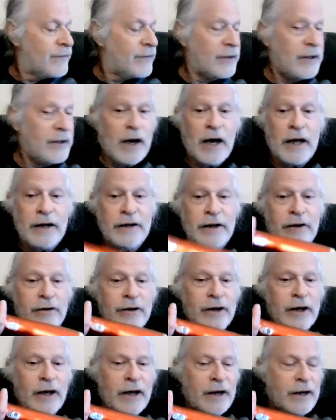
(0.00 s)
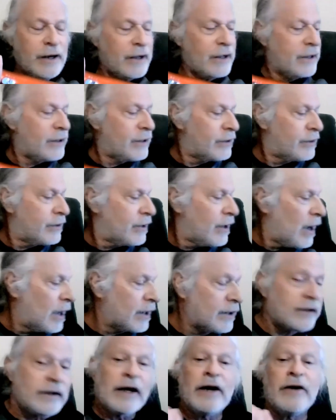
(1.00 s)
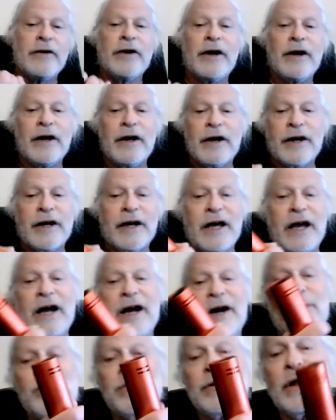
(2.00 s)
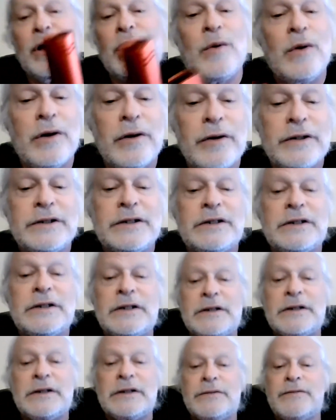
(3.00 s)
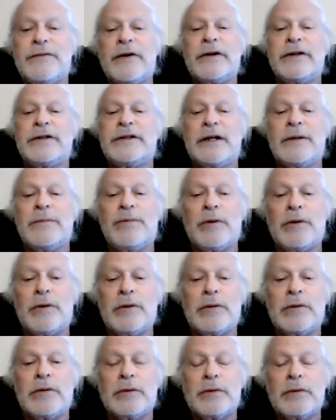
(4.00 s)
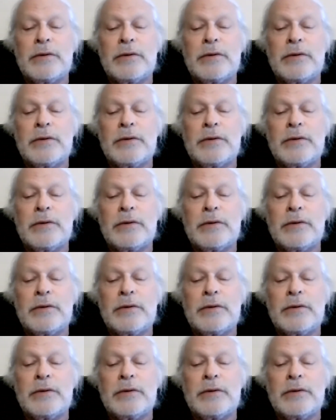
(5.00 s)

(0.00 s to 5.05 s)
for the iTera, the eye terror care blower, it's very simple.